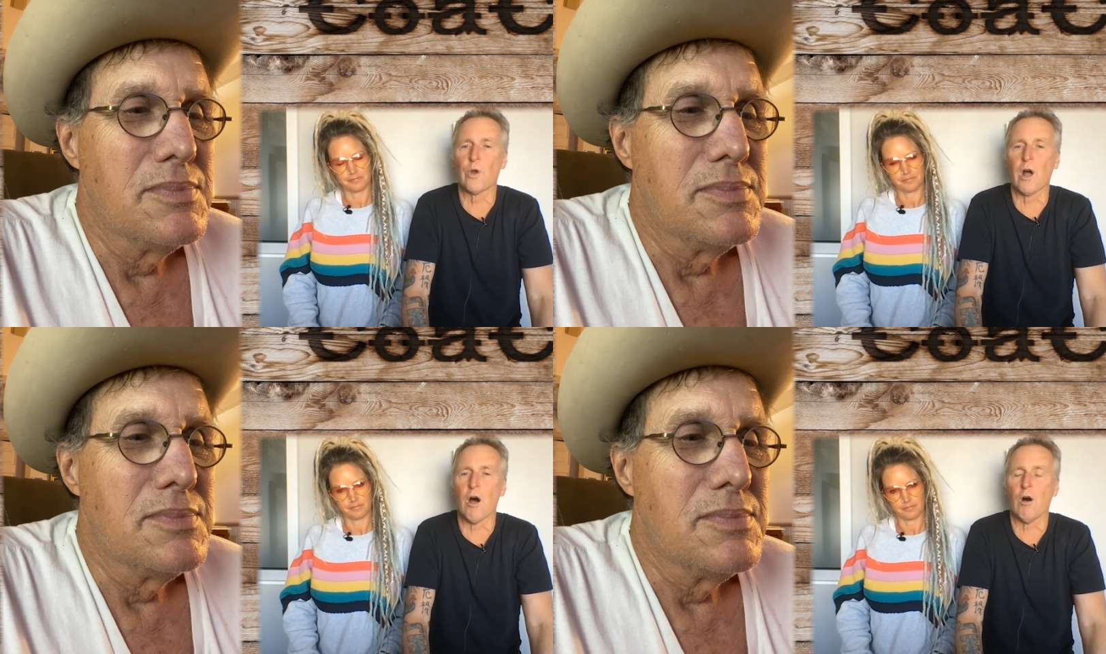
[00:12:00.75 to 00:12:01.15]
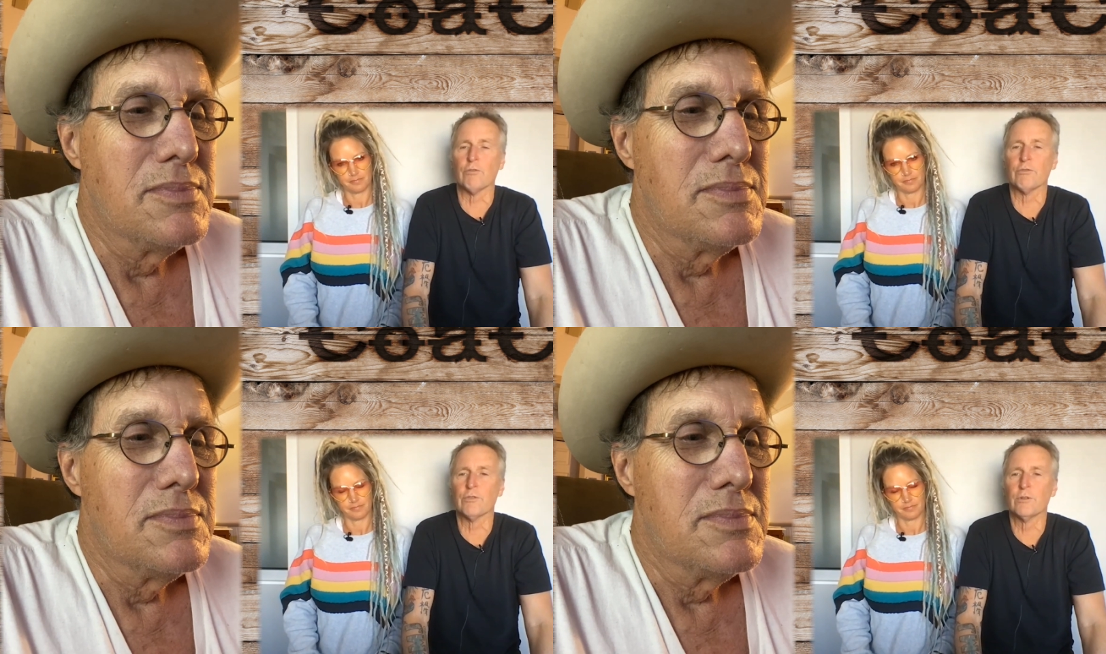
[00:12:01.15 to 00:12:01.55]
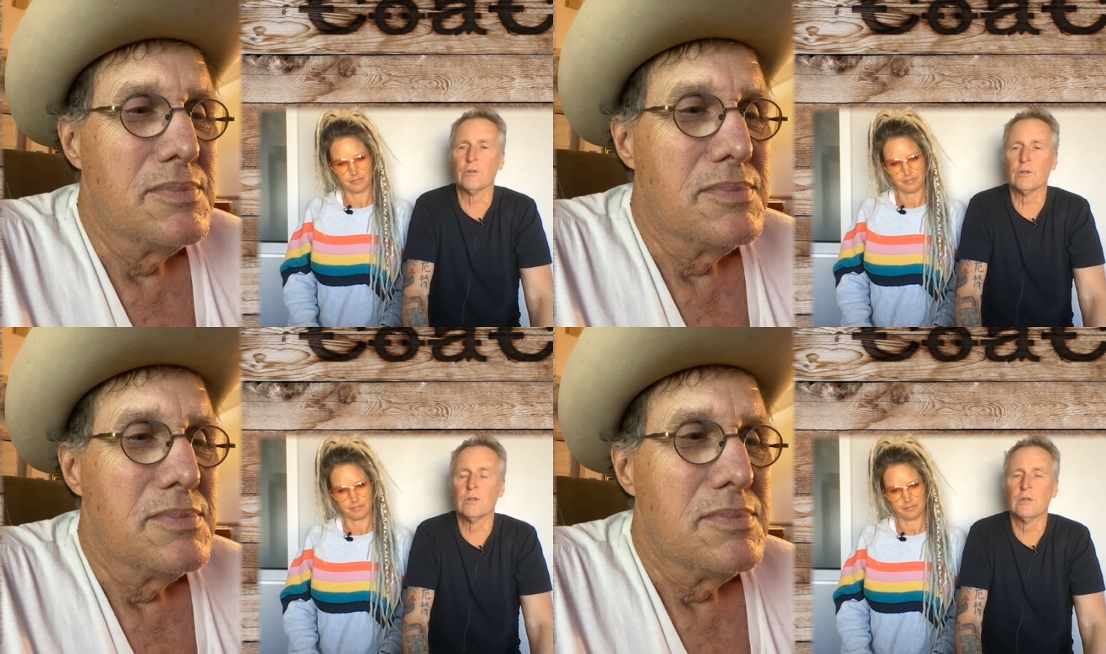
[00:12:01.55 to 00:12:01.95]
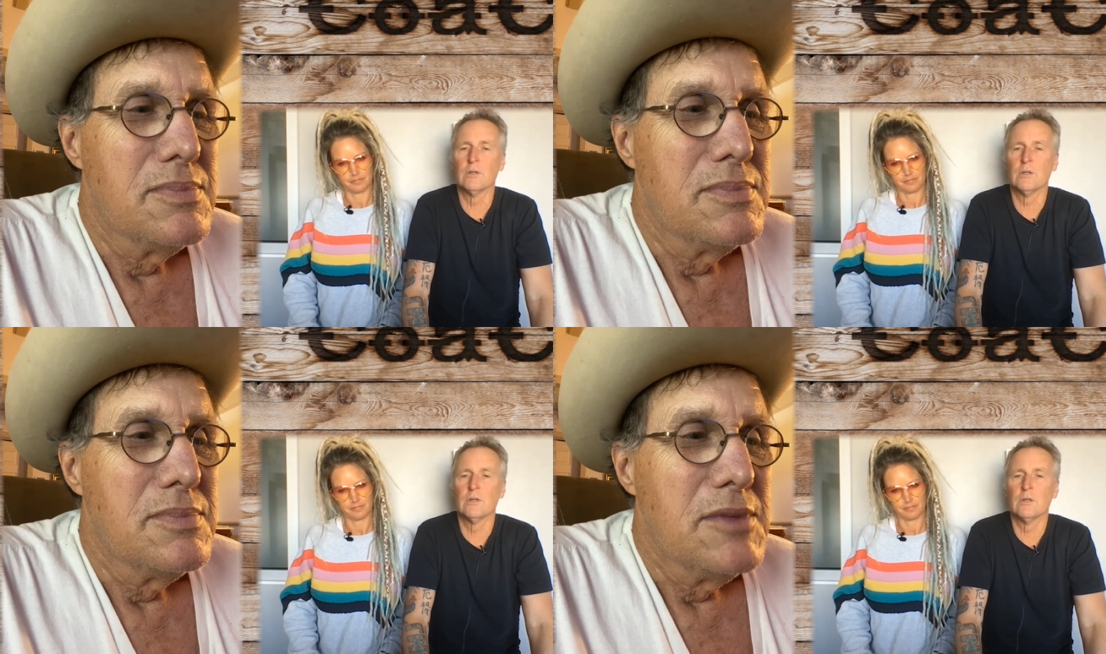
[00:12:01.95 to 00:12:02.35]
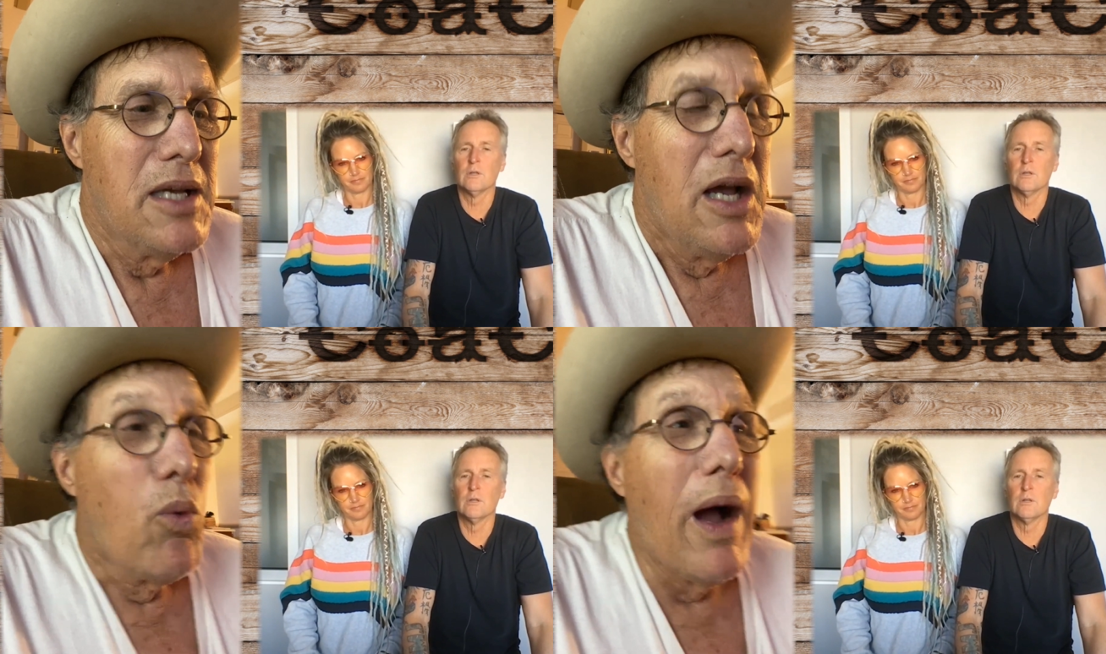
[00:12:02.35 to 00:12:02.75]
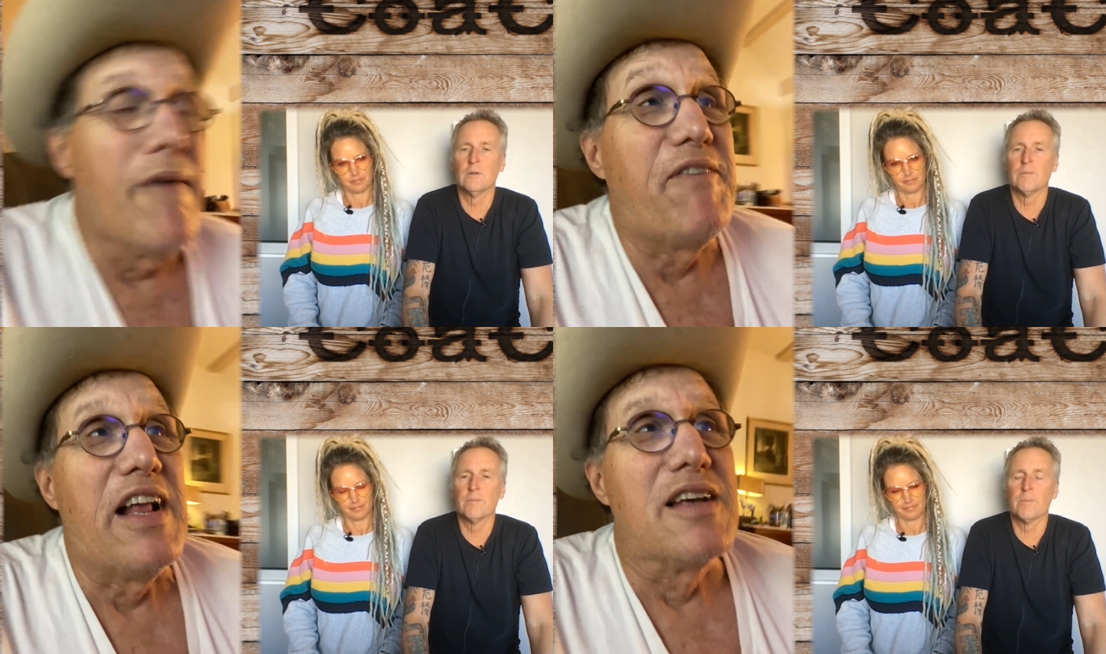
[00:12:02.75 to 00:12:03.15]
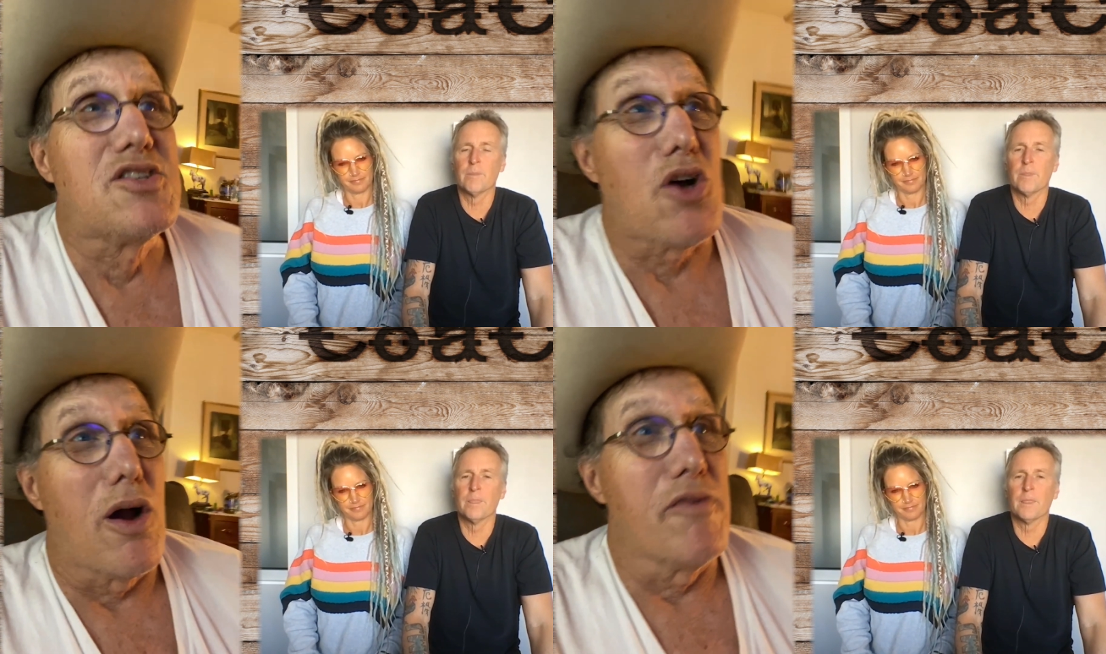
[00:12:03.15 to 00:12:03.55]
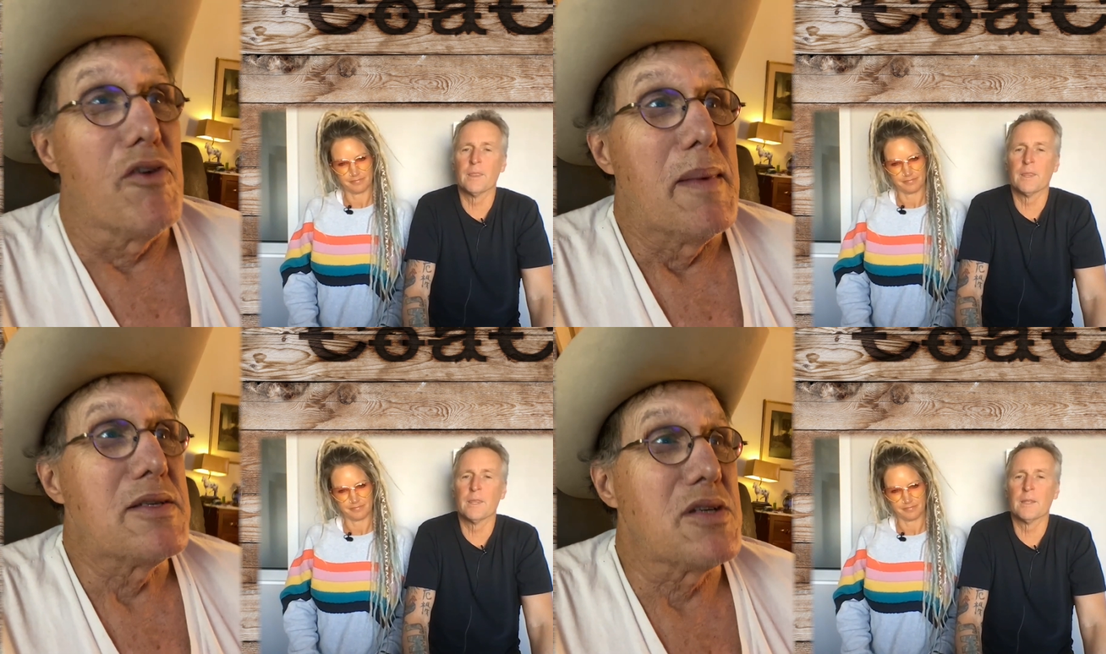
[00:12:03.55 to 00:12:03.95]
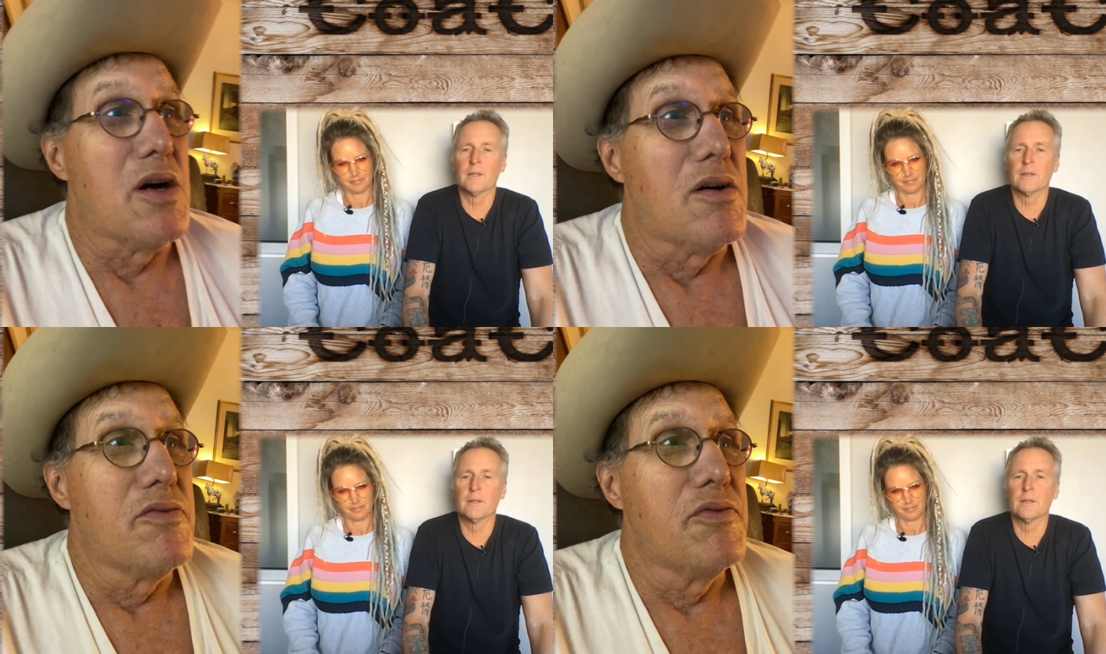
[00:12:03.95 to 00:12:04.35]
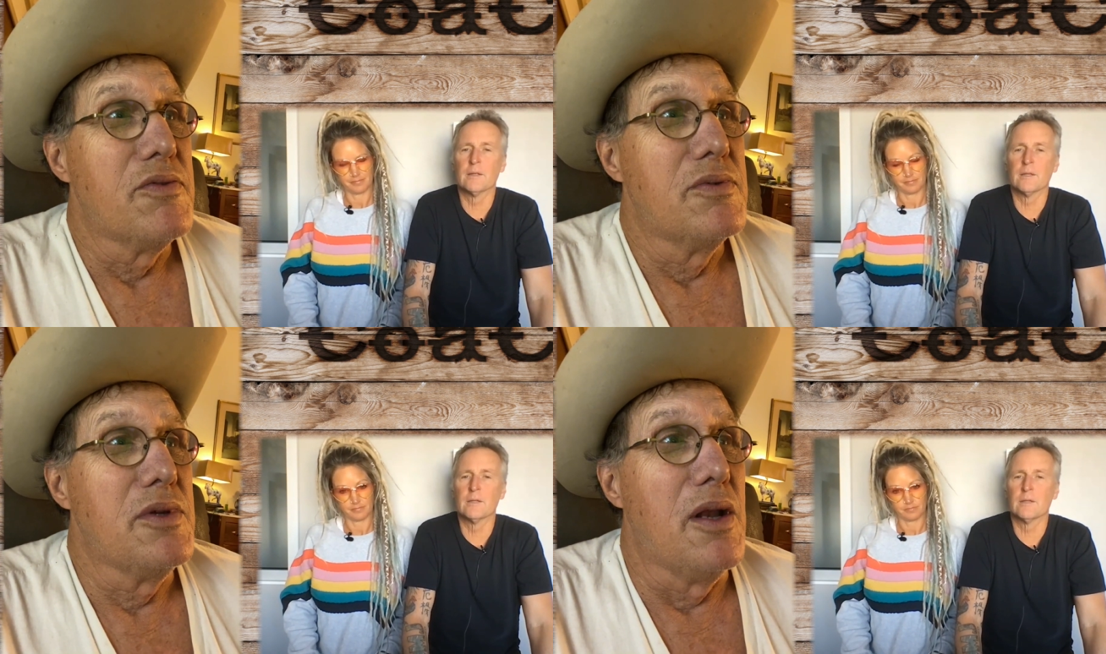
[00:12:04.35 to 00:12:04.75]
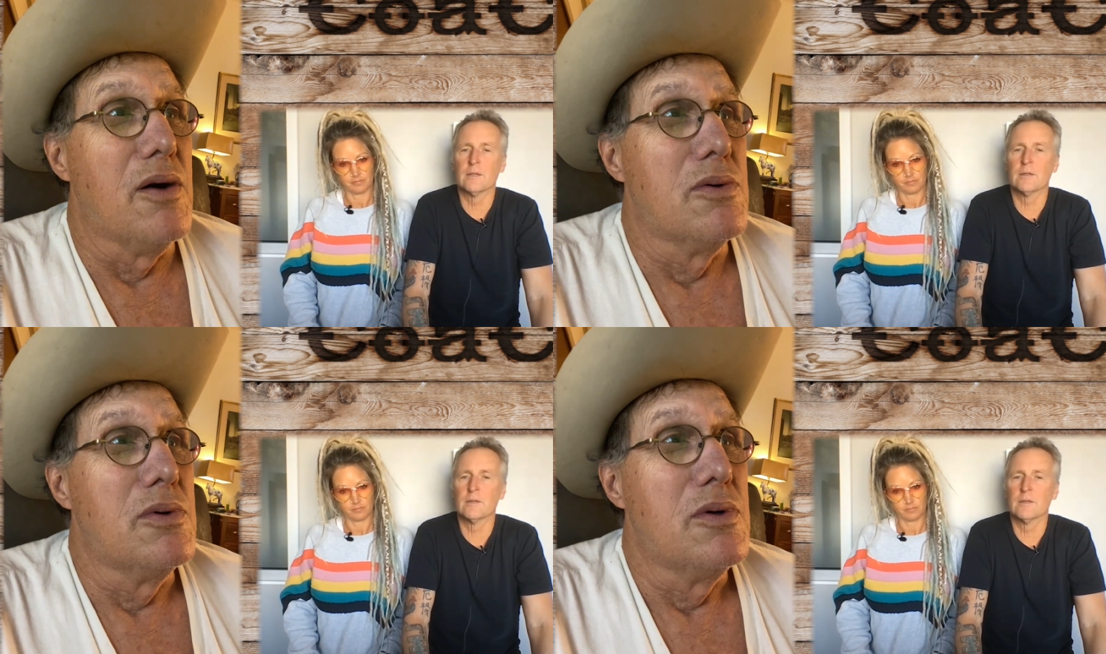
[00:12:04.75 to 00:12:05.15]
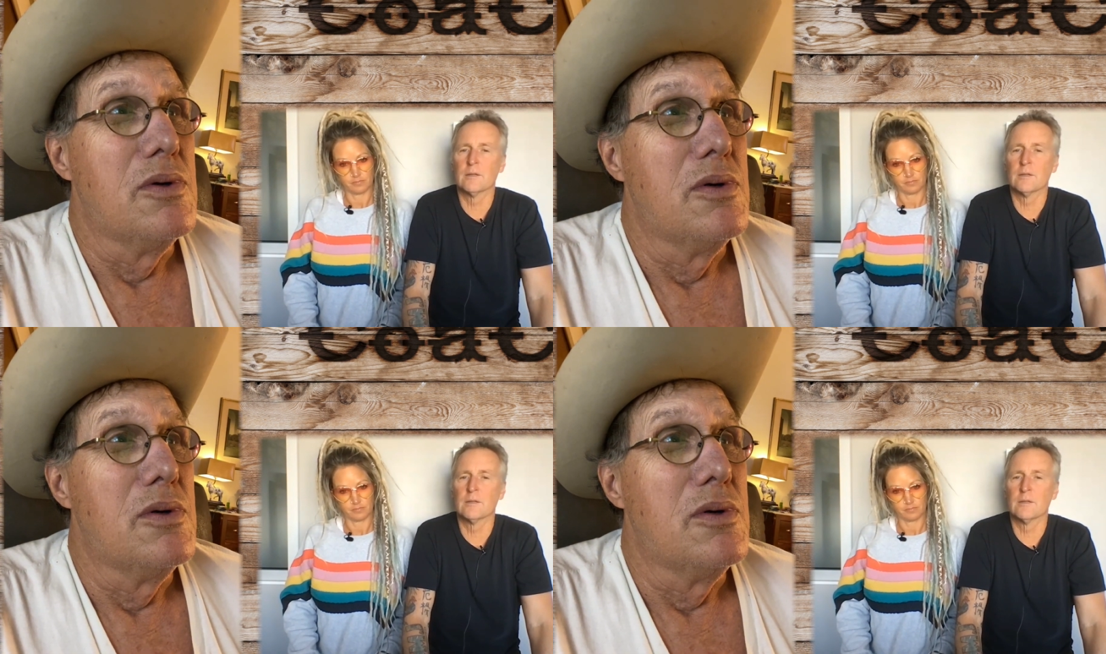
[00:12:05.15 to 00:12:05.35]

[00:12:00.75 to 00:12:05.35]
Speaker 1: off.
Speaker 2: Well, I'm feeling sorry for myself, you know.